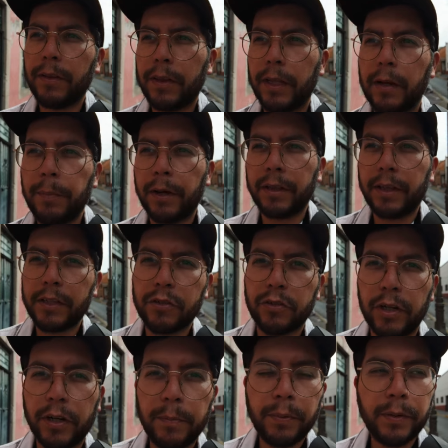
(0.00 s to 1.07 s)
thing about this
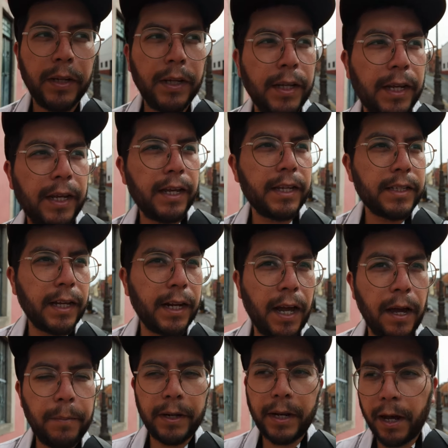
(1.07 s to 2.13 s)
trip is that
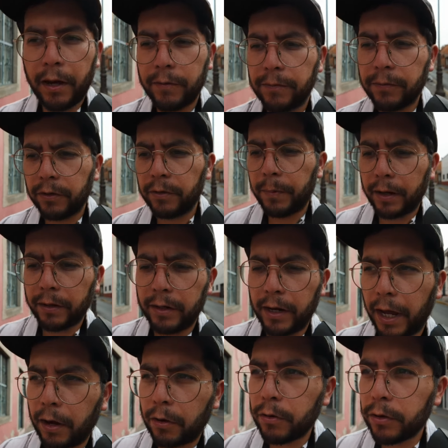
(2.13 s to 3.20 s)
I've been out for about an
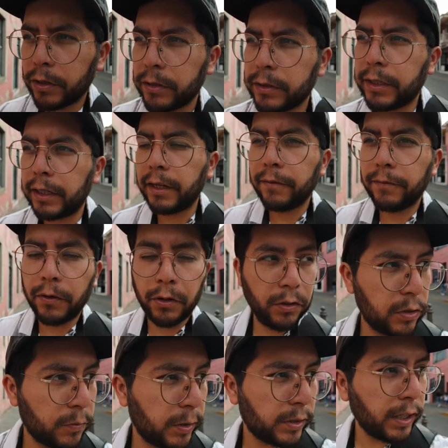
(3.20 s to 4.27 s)
hour taking
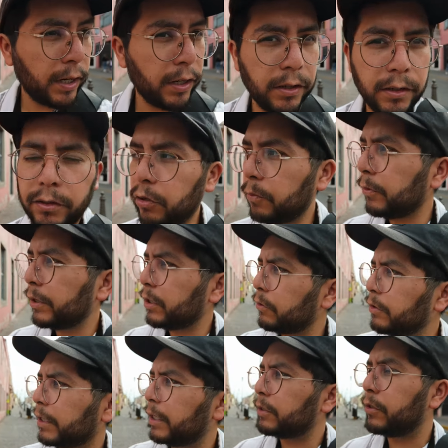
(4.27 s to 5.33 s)
photos, which I normally
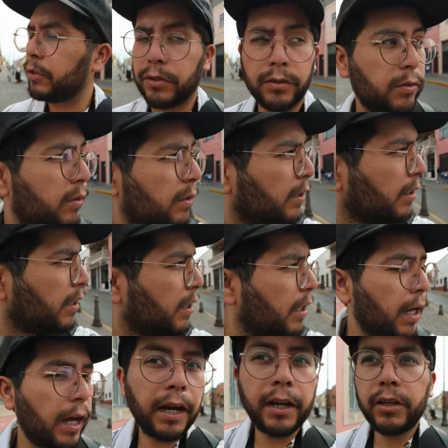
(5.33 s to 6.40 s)
don't get to do.
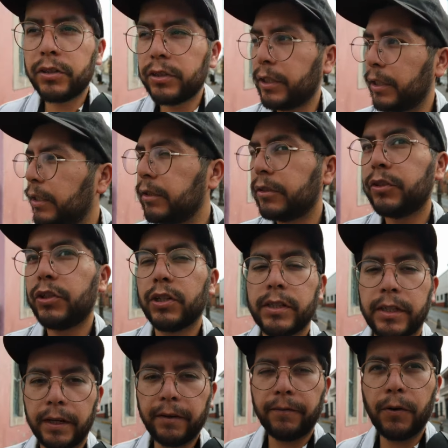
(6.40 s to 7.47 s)
I usually
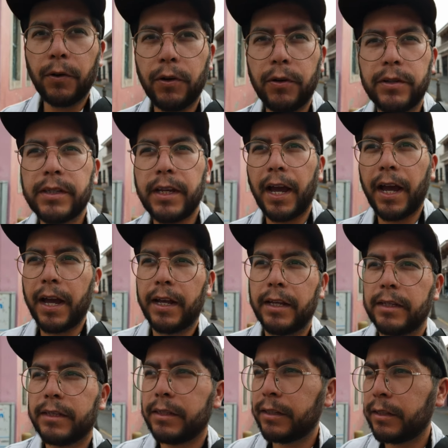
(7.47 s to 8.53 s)
just take photos
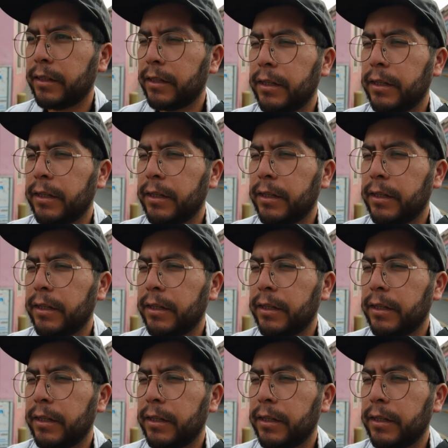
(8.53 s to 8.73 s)
as